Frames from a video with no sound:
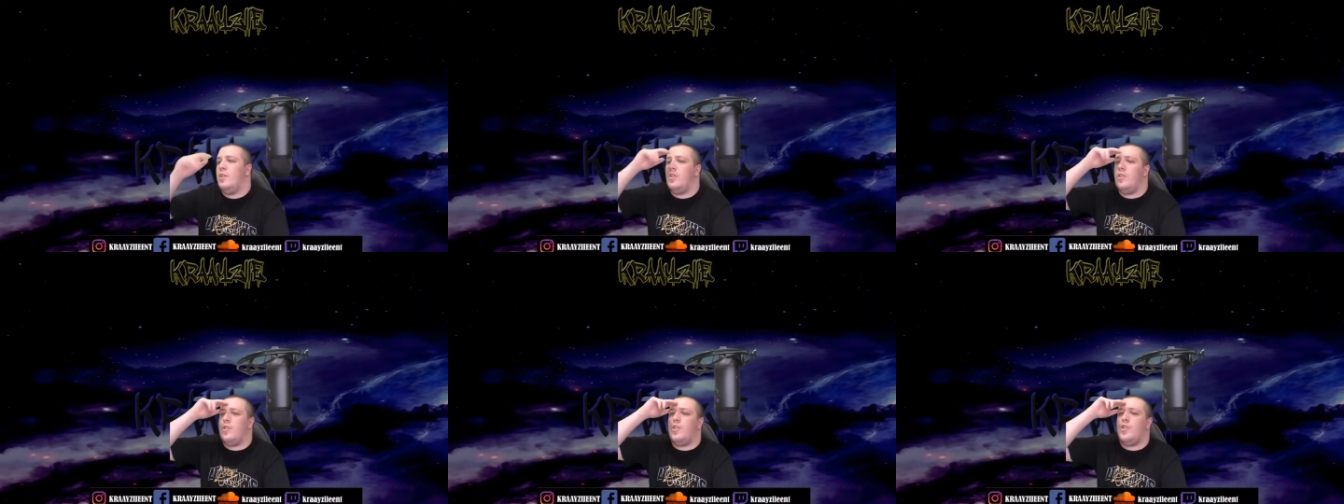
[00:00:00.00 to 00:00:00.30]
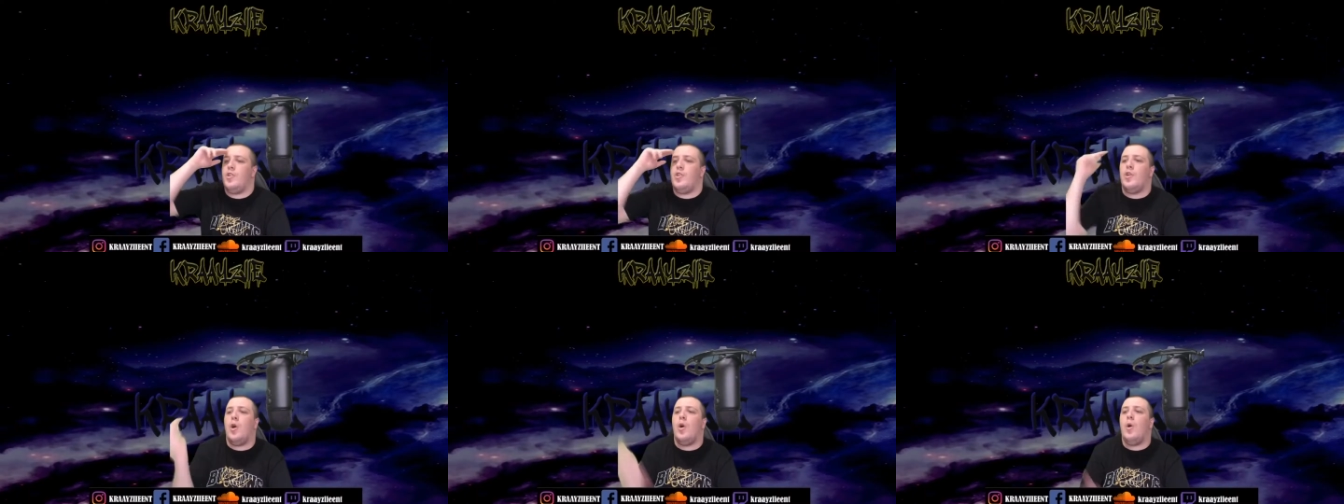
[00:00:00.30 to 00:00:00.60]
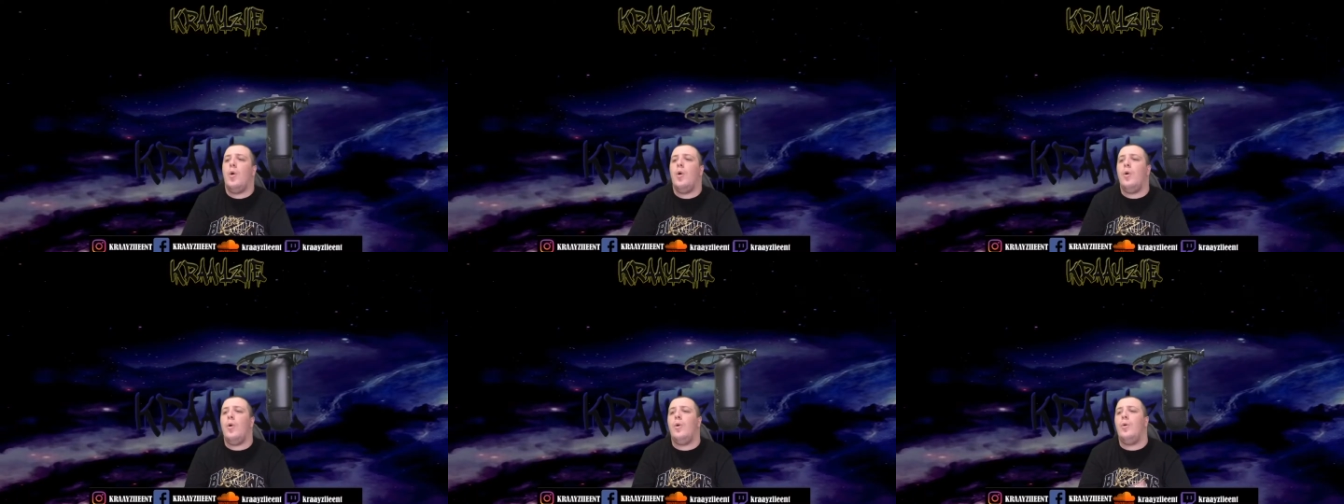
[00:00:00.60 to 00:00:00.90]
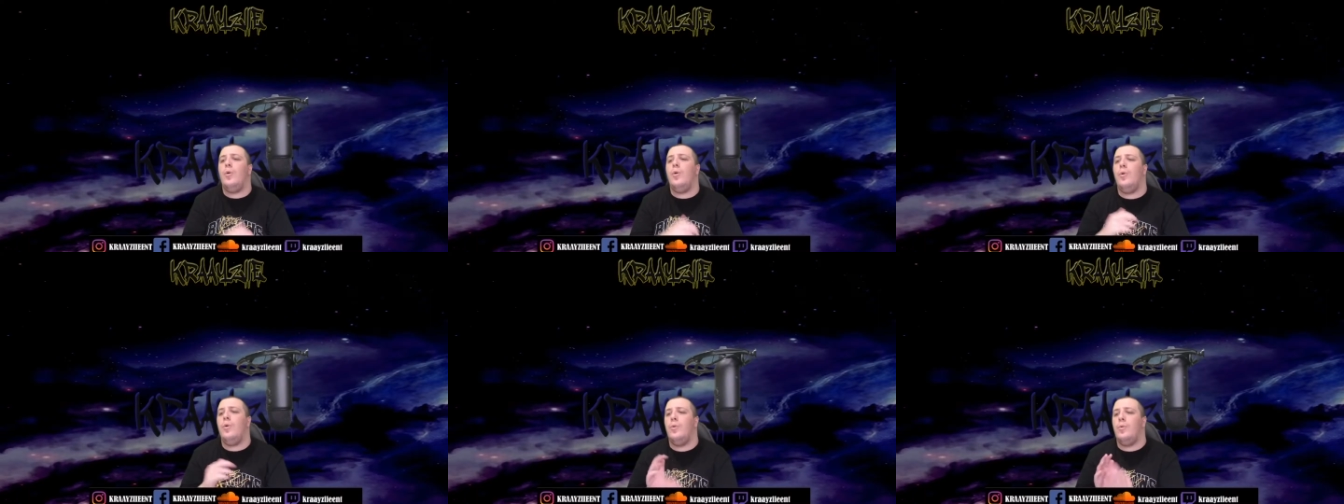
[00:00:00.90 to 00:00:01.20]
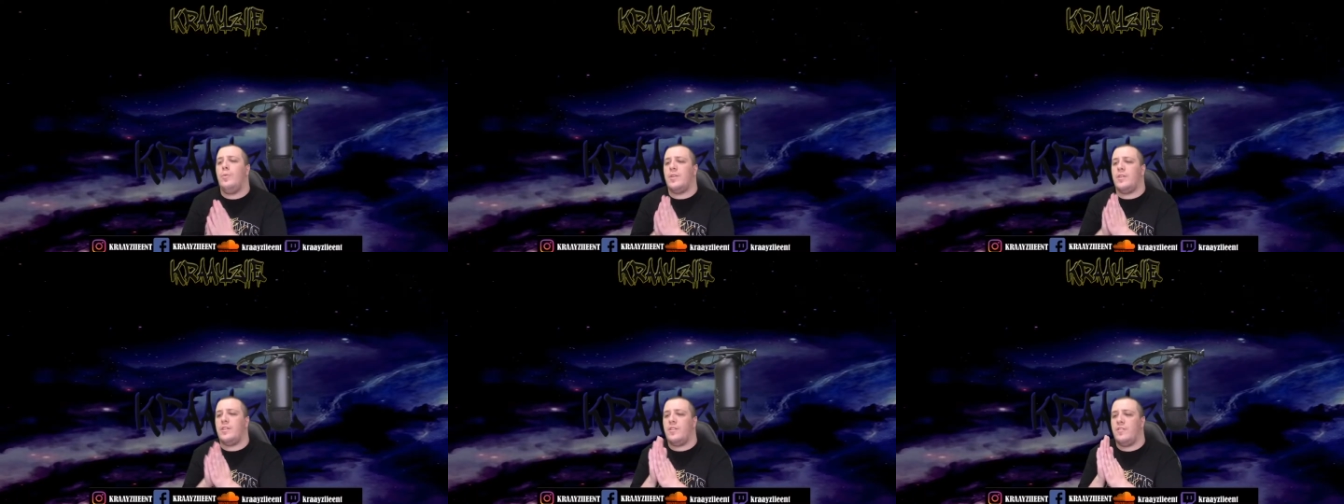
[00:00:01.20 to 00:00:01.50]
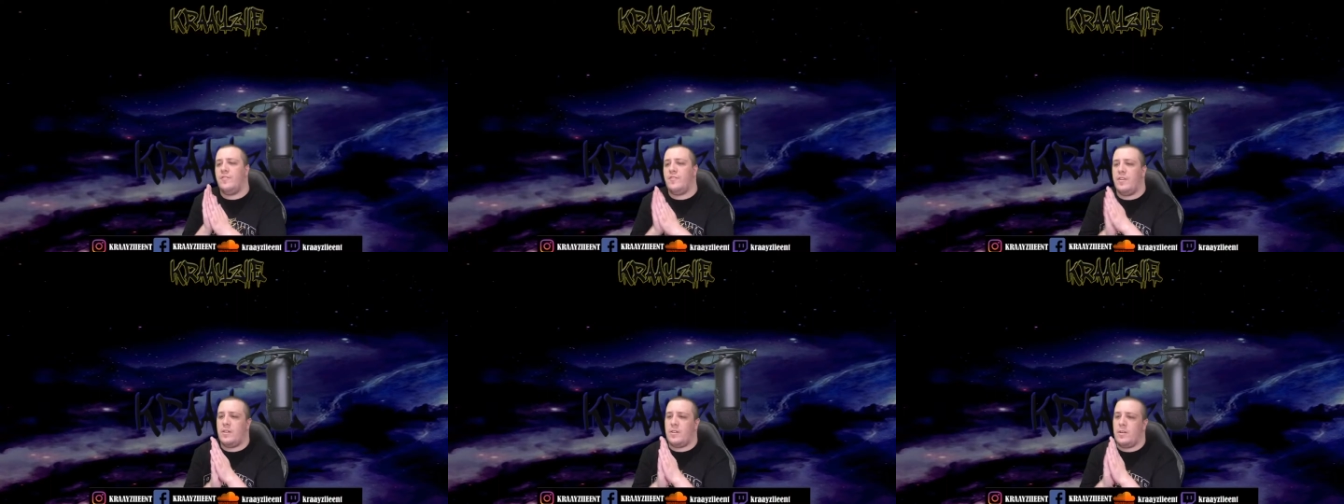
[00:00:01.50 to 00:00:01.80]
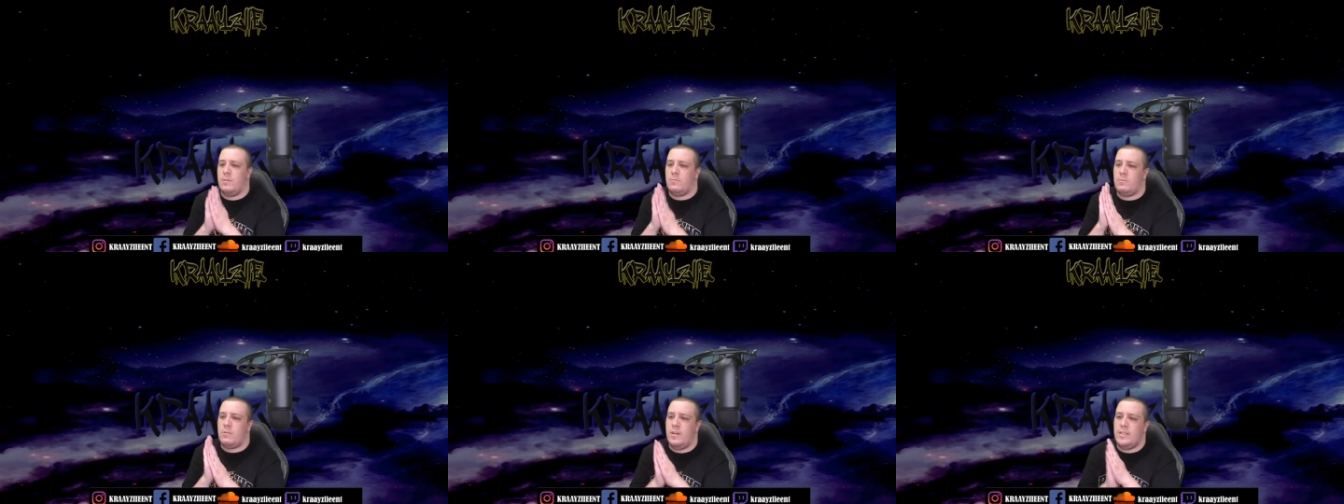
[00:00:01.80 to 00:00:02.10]
Yo, what the fuck
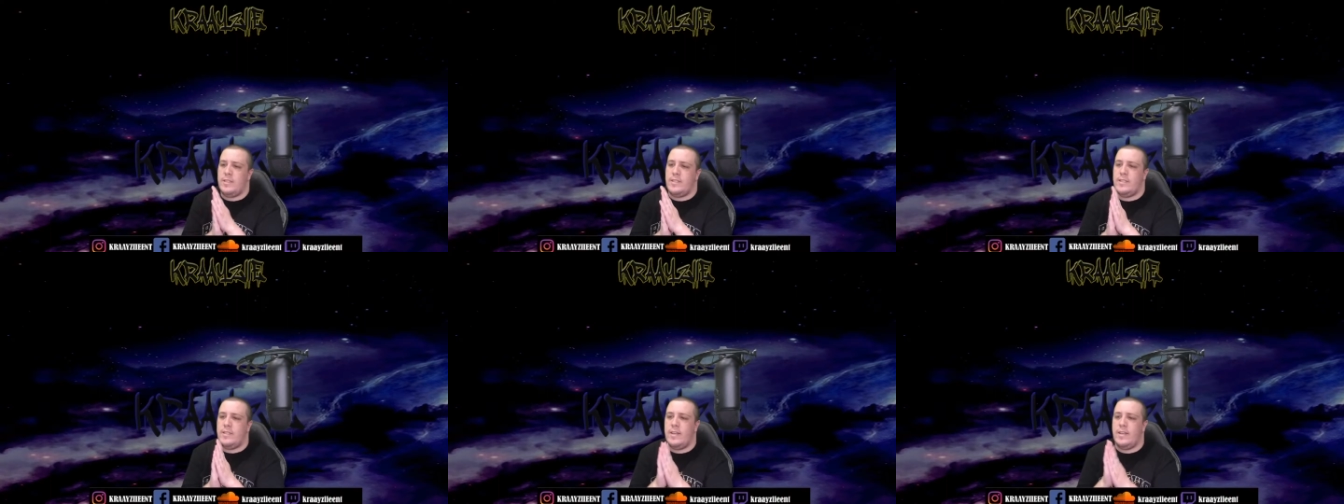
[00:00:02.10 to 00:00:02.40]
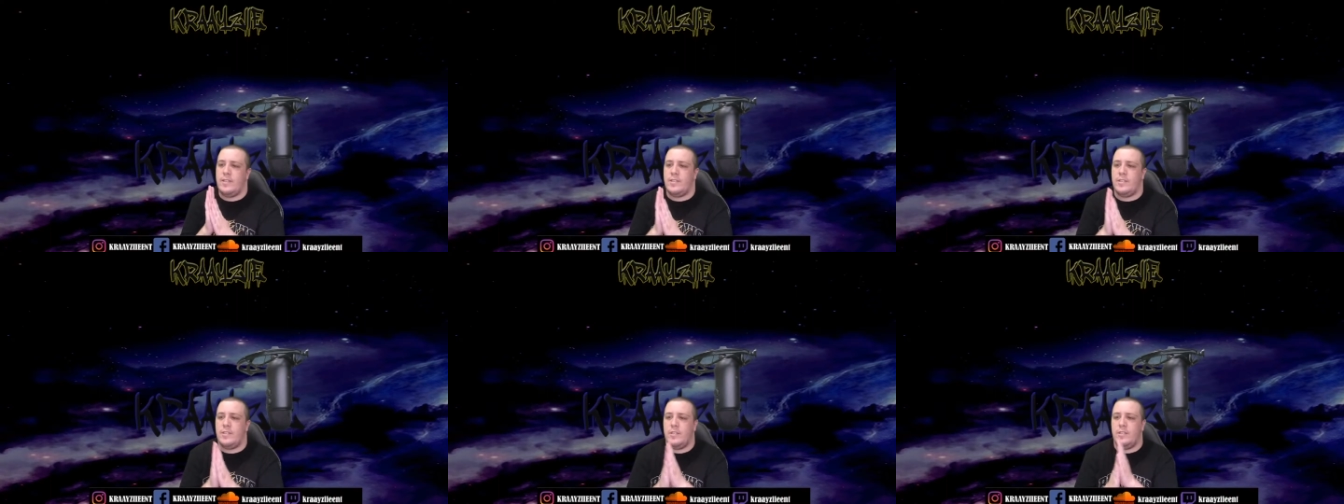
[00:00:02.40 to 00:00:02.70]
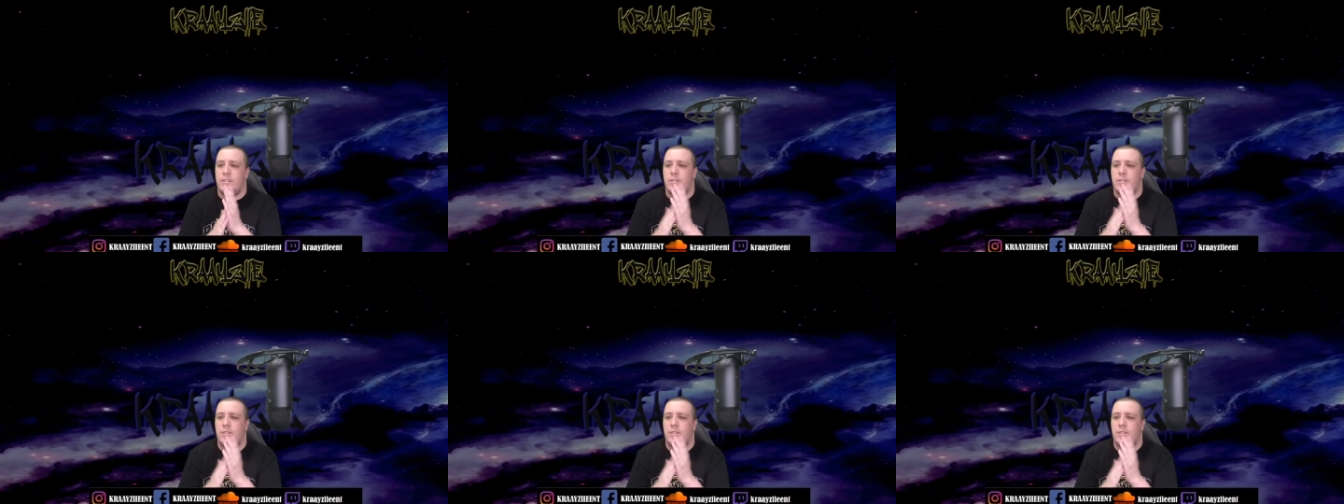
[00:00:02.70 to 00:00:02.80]
up, Crazy Nation?